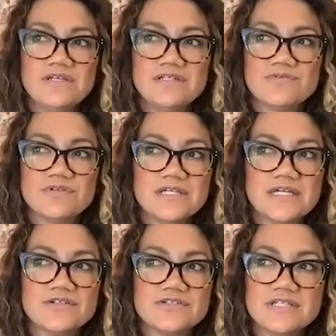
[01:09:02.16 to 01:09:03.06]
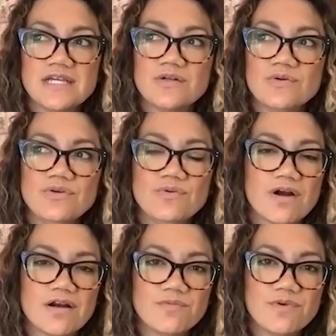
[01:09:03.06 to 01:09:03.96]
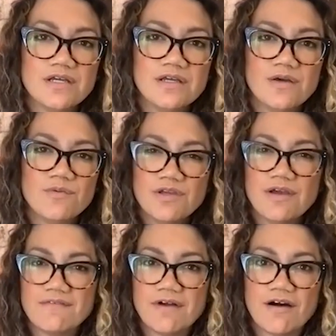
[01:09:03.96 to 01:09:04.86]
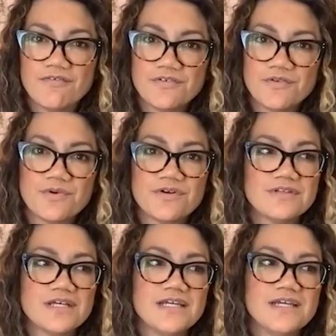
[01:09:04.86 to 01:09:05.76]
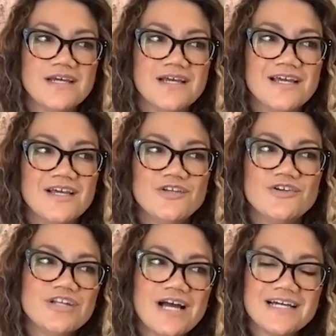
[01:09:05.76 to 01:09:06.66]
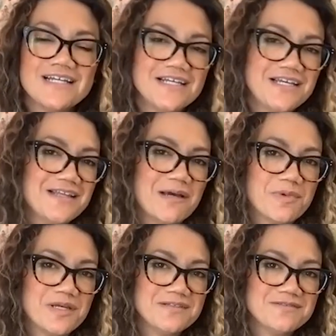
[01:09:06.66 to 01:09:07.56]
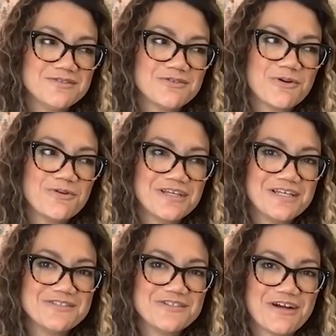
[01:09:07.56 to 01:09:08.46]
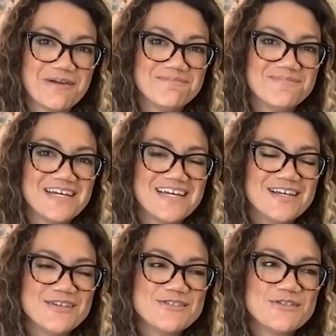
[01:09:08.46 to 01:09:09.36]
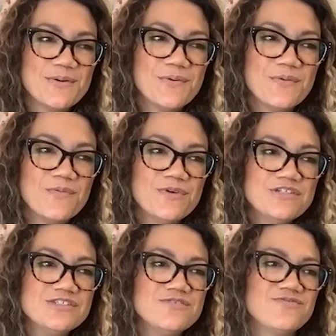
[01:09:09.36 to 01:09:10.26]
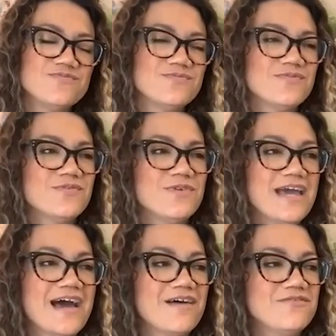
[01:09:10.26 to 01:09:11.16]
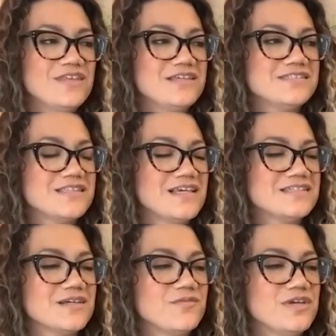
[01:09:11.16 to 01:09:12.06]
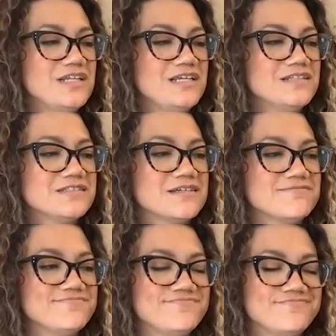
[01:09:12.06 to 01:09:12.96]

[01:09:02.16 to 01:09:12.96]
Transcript: need to really understand who you are and what what you have to offer the world, like you're not going to get that by scrolling Instagram. So we just we have these things that we need to